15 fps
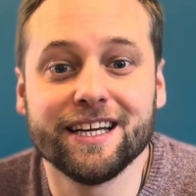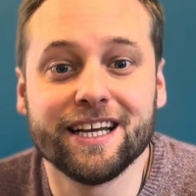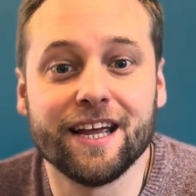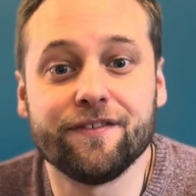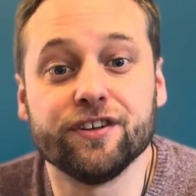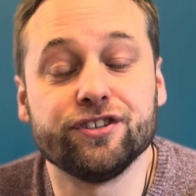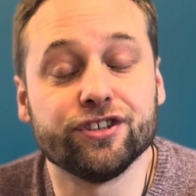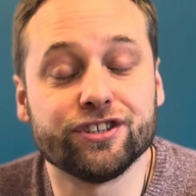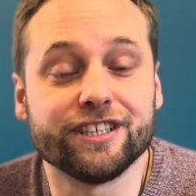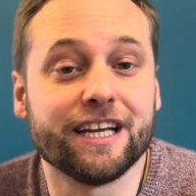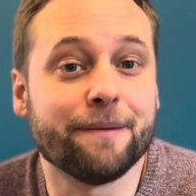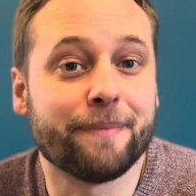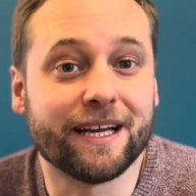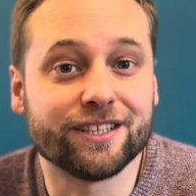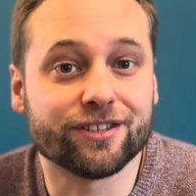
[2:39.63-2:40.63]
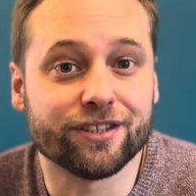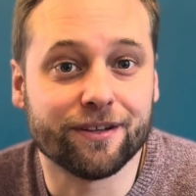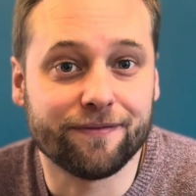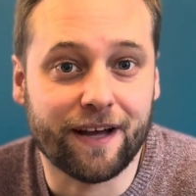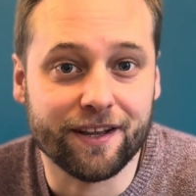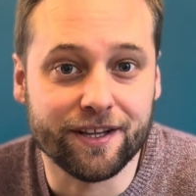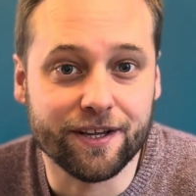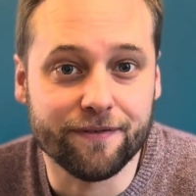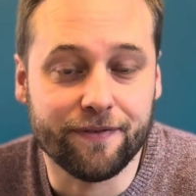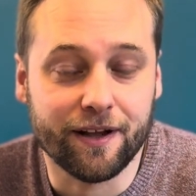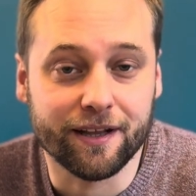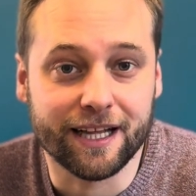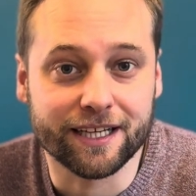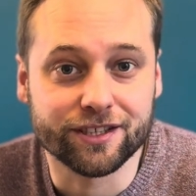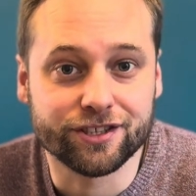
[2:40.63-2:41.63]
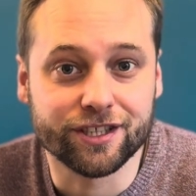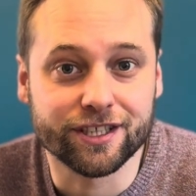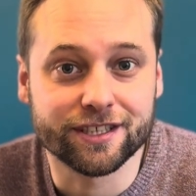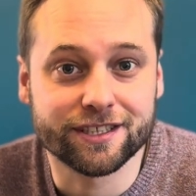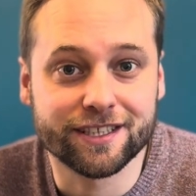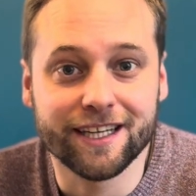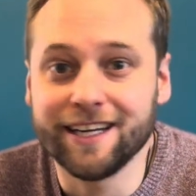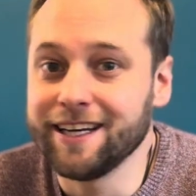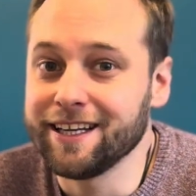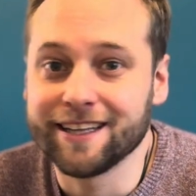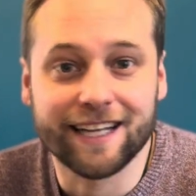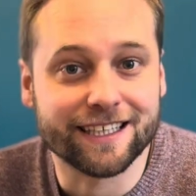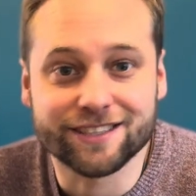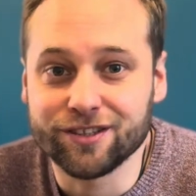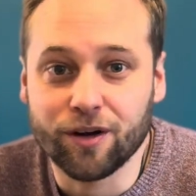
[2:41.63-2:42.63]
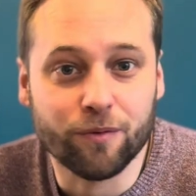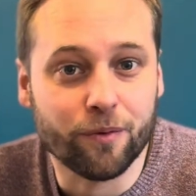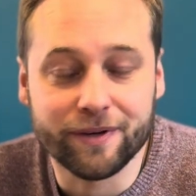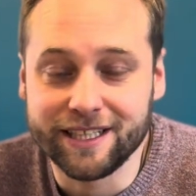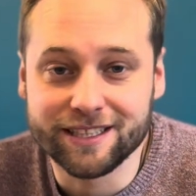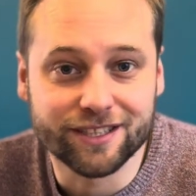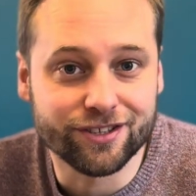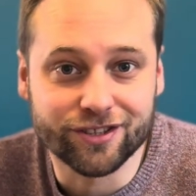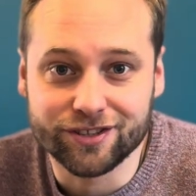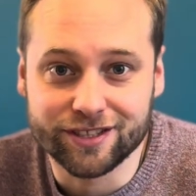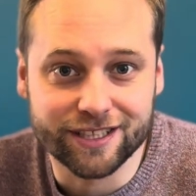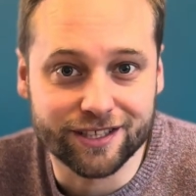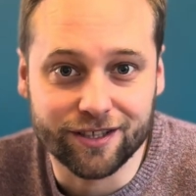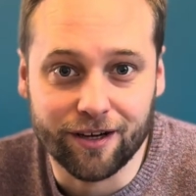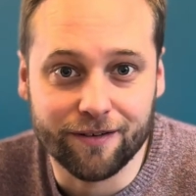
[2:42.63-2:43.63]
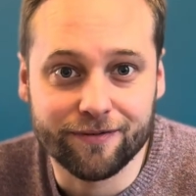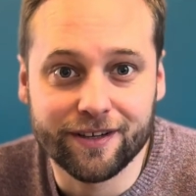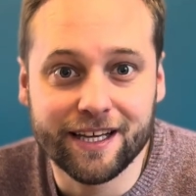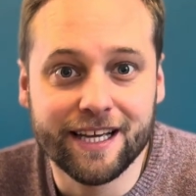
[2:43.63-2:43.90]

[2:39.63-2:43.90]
if you're judging it based on the fact that you felt anxious. That's not what we need to judge this off.